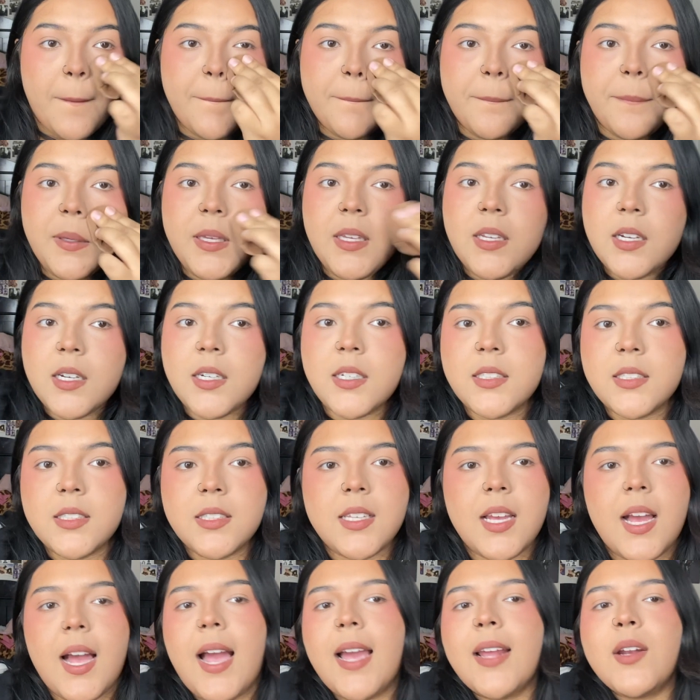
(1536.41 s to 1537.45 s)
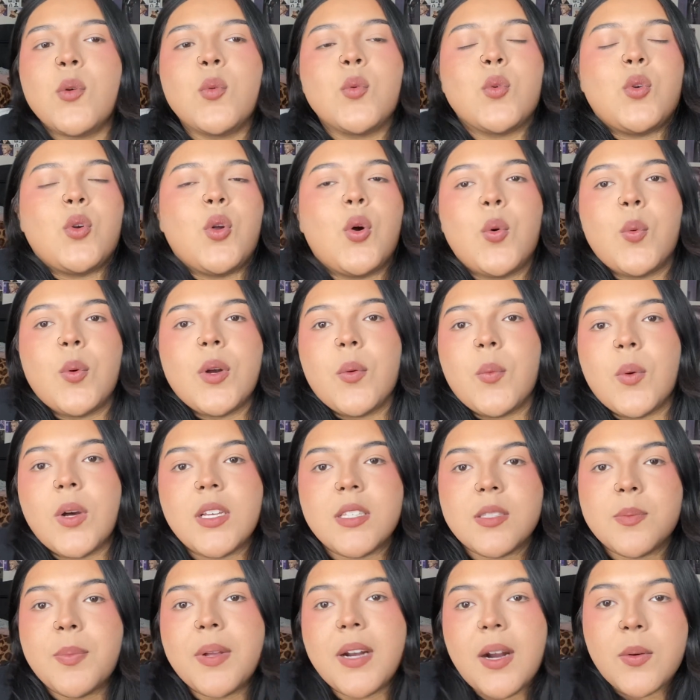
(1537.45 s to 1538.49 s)
because I don't know what it
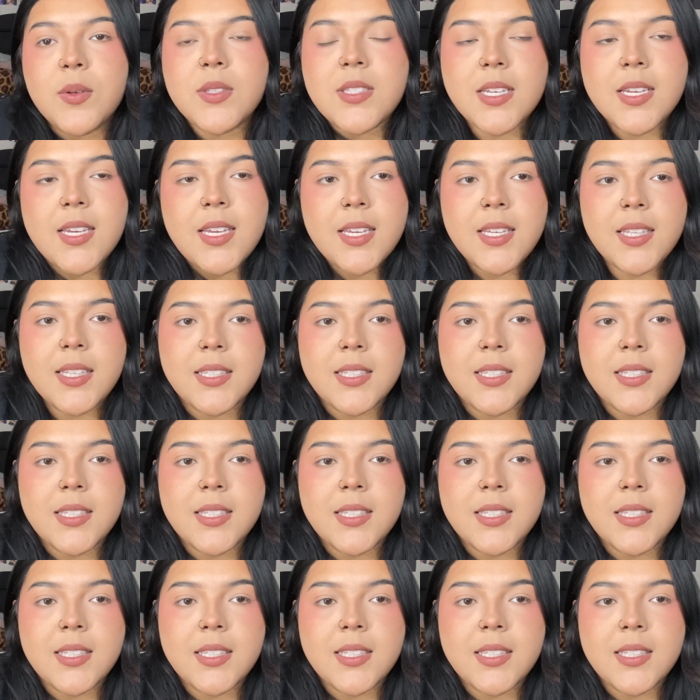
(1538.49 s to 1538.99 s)
was, but I was like,